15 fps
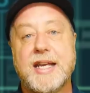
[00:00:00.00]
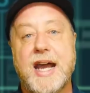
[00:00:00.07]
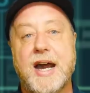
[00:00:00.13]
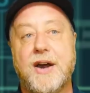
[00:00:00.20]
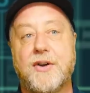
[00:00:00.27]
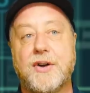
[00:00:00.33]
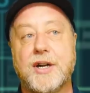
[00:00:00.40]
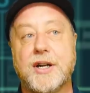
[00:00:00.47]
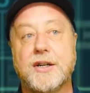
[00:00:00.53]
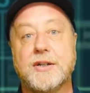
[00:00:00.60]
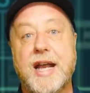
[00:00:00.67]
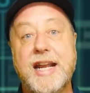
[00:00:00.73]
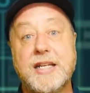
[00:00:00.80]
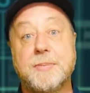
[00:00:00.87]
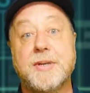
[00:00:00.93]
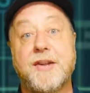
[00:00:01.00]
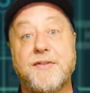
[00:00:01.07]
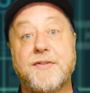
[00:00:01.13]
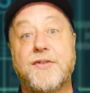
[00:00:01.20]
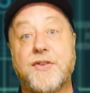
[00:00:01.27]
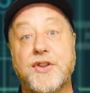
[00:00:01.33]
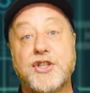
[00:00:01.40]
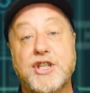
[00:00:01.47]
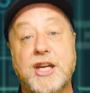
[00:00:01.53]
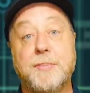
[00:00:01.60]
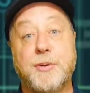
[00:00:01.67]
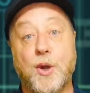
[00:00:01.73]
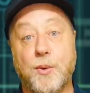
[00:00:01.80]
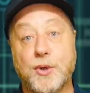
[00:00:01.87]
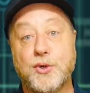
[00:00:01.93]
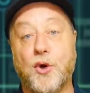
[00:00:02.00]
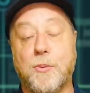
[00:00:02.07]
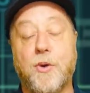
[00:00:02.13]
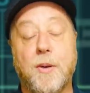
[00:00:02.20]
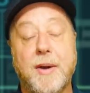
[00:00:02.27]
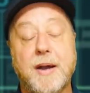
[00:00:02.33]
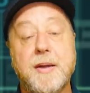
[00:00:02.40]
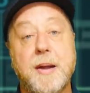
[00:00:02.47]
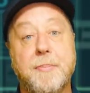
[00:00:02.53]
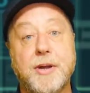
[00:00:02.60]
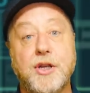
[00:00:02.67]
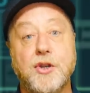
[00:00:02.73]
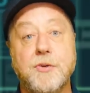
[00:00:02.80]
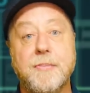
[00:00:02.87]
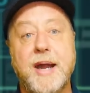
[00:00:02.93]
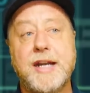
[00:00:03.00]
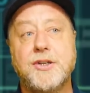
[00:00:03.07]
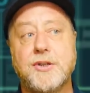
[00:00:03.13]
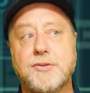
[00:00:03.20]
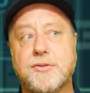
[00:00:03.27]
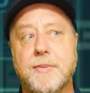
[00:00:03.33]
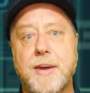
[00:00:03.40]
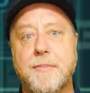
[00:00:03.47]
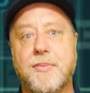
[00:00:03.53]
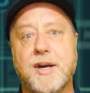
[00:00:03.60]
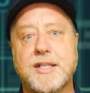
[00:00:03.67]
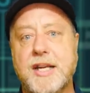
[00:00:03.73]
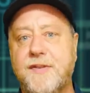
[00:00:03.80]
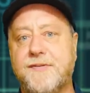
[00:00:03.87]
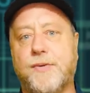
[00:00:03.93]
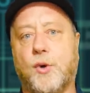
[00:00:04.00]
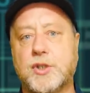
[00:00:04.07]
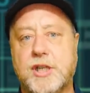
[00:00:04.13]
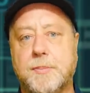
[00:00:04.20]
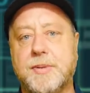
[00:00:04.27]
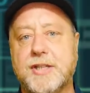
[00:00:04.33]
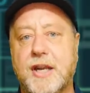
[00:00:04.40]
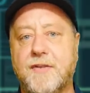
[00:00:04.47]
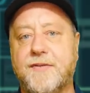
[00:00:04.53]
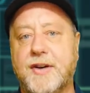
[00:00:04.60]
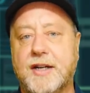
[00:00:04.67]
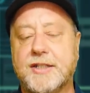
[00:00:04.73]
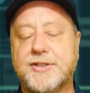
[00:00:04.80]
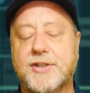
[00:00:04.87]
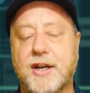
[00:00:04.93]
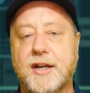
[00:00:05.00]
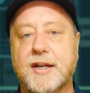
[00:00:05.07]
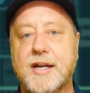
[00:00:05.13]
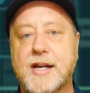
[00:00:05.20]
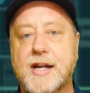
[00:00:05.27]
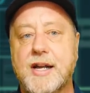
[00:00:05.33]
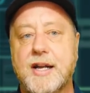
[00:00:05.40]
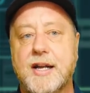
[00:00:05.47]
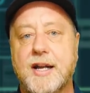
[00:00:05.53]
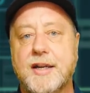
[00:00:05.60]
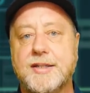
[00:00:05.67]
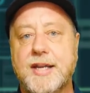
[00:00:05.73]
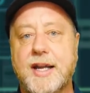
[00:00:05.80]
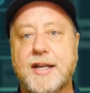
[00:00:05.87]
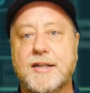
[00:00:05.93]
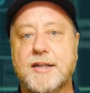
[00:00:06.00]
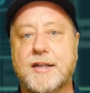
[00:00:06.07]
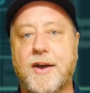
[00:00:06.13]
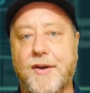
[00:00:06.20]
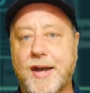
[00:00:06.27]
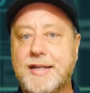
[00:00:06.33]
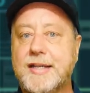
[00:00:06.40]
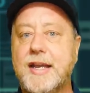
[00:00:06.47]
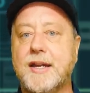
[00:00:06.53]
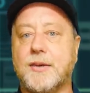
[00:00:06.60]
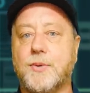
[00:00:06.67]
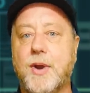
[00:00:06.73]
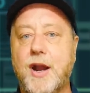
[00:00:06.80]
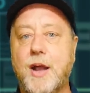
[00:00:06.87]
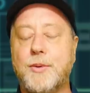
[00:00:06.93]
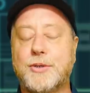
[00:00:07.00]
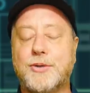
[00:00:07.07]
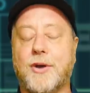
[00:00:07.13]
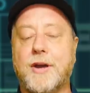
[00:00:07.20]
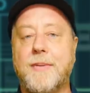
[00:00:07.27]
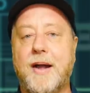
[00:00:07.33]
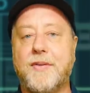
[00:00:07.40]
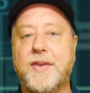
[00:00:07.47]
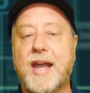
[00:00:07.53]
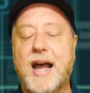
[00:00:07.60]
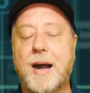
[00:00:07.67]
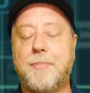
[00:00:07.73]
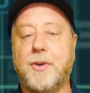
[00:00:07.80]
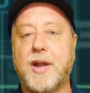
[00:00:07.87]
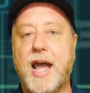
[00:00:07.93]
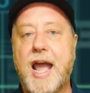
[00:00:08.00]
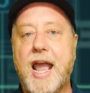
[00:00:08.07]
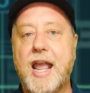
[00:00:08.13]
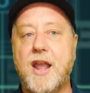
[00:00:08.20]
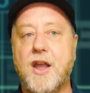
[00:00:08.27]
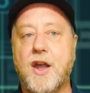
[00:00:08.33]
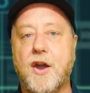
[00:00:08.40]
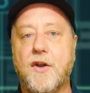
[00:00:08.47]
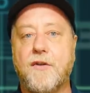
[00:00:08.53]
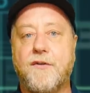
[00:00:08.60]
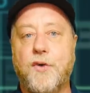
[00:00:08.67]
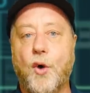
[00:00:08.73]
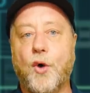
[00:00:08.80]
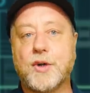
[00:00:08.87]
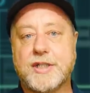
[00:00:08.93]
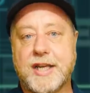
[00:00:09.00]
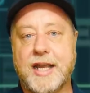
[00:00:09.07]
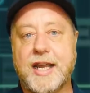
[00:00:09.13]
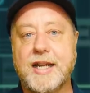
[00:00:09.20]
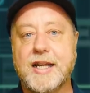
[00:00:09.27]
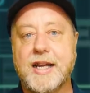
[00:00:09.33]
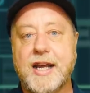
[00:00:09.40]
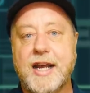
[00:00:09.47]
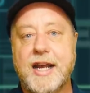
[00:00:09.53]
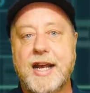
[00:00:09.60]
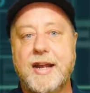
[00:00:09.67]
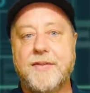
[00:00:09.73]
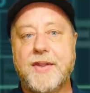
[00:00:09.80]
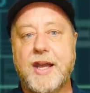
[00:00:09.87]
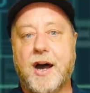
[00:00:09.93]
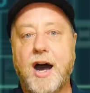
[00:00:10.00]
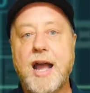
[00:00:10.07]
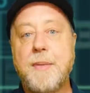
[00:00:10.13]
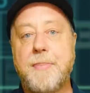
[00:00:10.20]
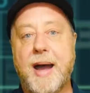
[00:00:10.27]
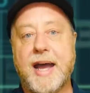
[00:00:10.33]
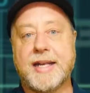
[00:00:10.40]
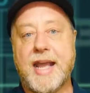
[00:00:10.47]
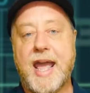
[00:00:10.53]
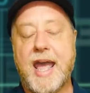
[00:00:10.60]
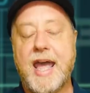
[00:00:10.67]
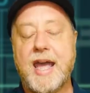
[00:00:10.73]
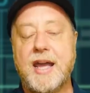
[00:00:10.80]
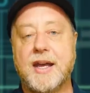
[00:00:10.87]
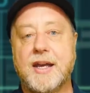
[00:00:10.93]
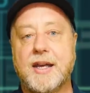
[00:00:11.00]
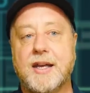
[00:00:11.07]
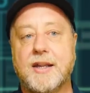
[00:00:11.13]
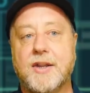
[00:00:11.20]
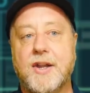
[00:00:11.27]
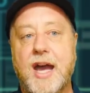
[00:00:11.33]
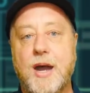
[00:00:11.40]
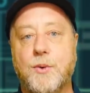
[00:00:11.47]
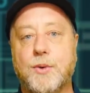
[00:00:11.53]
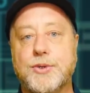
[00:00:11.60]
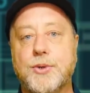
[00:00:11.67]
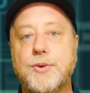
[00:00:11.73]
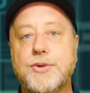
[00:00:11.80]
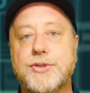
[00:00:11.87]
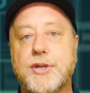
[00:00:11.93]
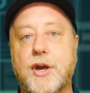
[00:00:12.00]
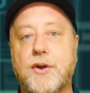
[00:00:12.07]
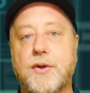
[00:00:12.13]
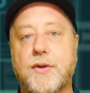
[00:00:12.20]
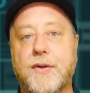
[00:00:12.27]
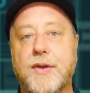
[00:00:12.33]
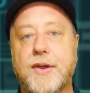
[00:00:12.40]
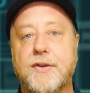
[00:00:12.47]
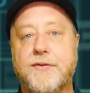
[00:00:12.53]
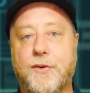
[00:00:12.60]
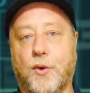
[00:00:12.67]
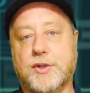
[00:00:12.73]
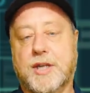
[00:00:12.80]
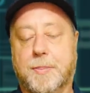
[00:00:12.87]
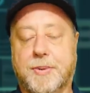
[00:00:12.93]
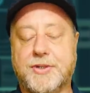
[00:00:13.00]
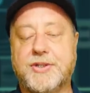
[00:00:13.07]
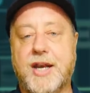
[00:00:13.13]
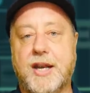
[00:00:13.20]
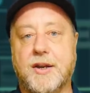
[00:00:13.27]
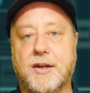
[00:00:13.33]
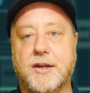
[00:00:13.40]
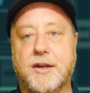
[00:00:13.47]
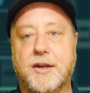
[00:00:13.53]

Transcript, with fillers: Now, 80% for the GPU, we'll talk more about in a minute, but you may just remember I said 40% faster a second ago, and I did. When I was talking about the Apple A14 in the iPad Air, that was also 40%